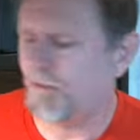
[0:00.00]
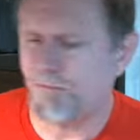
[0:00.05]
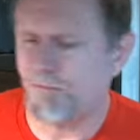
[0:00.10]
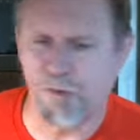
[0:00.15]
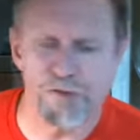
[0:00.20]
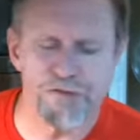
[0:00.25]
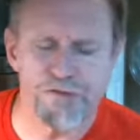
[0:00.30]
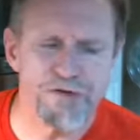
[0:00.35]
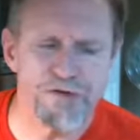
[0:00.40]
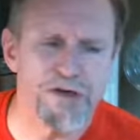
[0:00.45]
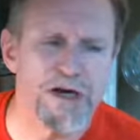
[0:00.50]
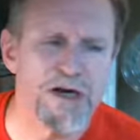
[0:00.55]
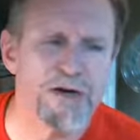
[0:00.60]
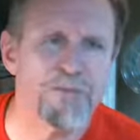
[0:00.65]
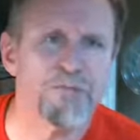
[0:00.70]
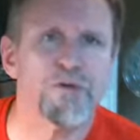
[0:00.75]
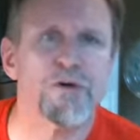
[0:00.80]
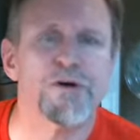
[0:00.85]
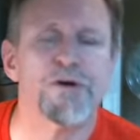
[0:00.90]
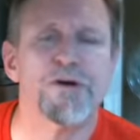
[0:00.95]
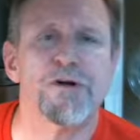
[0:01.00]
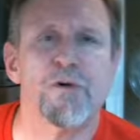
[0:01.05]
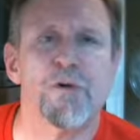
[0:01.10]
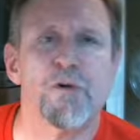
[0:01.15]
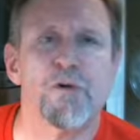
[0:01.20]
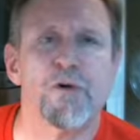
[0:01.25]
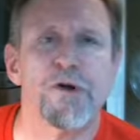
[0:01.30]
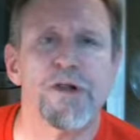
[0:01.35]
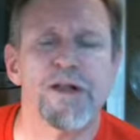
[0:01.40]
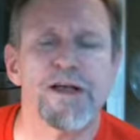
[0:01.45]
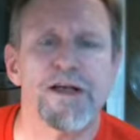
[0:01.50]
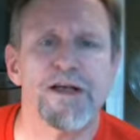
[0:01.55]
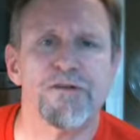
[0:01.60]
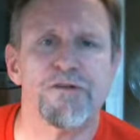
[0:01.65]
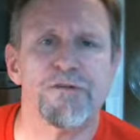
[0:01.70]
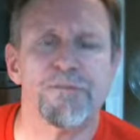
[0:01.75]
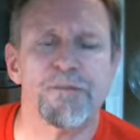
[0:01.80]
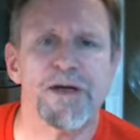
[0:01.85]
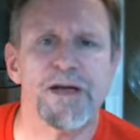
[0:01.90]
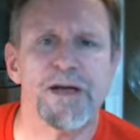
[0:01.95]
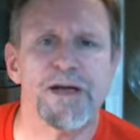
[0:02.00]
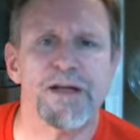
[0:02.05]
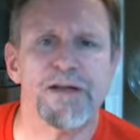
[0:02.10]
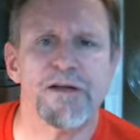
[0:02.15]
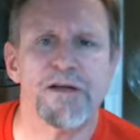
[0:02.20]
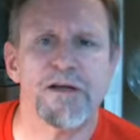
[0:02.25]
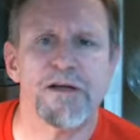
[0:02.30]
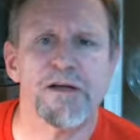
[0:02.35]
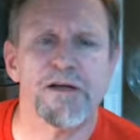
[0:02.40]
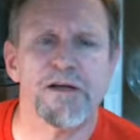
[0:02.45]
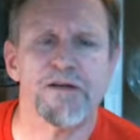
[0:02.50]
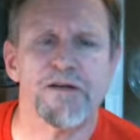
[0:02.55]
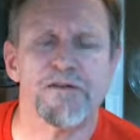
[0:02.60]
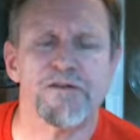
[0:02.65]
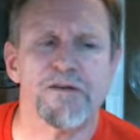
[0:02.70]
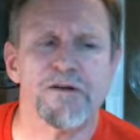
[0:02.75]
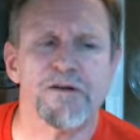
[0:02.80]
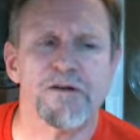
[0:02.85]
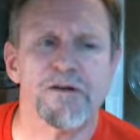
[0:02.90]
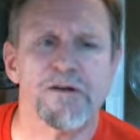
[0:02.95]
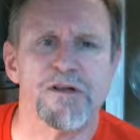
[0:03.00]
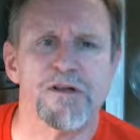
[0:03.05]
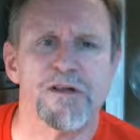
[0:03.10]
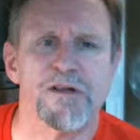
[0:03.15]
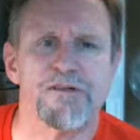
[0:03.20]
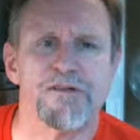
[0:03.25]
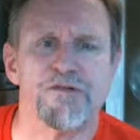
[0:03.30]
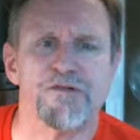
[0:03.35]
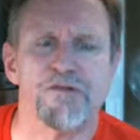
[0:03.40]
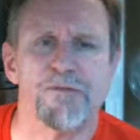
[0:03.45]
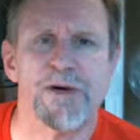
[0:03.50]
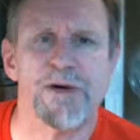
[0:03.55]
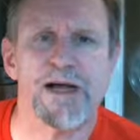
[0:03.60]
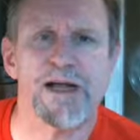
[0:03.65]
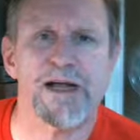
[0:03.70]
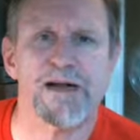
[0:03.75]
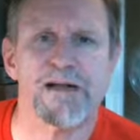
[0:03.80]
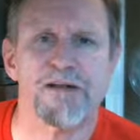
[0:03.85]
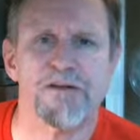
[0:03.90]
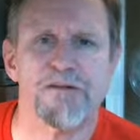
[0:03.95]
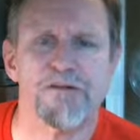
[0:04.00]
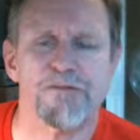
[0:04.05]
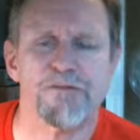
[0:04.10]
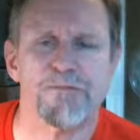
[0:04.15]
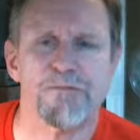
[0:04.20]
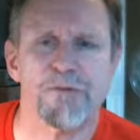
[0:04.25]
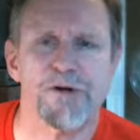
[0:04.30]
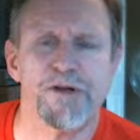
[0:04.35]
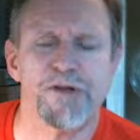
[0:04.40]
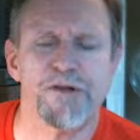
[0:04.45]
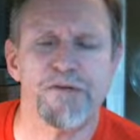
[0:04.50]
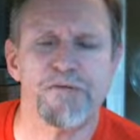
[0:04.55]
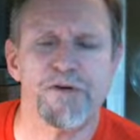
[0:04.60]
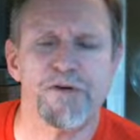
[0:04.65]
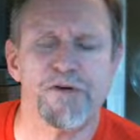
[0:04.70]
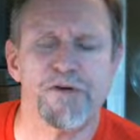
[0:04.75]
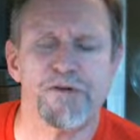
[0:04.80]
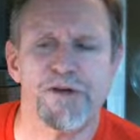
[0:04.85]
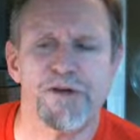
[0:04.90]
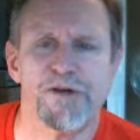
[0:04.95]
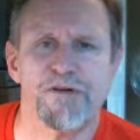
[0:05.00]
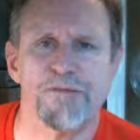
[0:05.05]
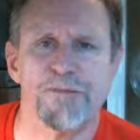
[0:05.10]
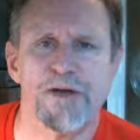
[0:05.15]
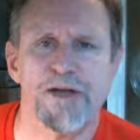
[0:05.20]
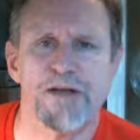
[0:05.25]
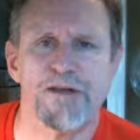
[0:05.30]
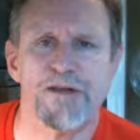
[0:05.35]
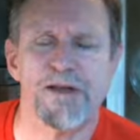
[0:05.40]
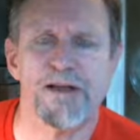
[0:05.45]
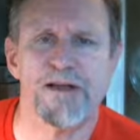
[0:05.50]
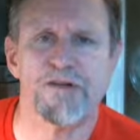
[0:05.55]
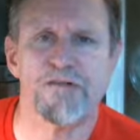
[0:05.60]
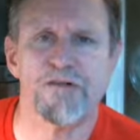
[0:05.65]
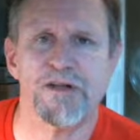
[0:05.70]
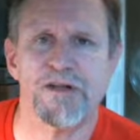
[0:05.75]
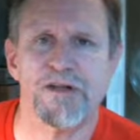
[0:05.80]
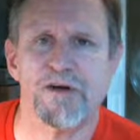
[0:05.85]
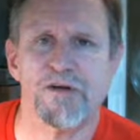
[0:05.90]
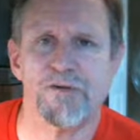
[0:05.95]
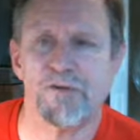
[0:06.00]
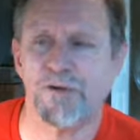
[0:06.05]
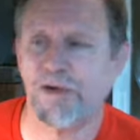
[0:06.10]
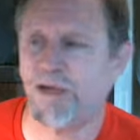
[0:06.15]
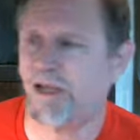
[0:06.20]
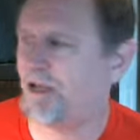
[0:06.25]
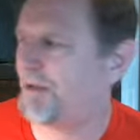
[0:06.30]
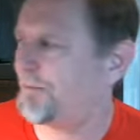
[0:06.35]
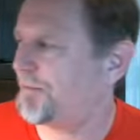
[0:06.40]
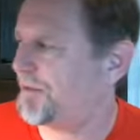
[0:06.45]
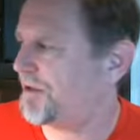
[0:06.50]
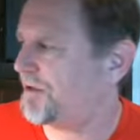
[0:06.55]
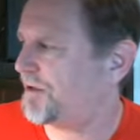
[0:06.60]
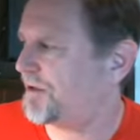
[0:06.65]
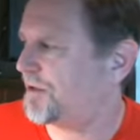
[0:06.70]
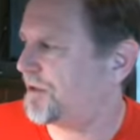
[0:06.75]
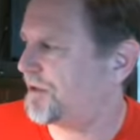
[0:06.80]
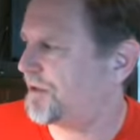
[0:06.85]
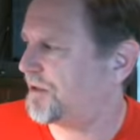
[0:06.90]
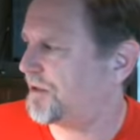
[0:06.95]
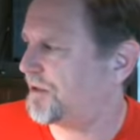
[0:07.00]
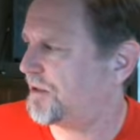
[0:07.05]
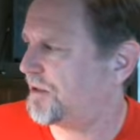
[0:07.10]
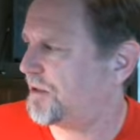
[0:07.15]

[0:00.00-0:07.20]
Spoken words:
Most of the time we're going to orally intubate. It's a little less traumatic. It's pretty difficult to intubate nasally, although it can be done.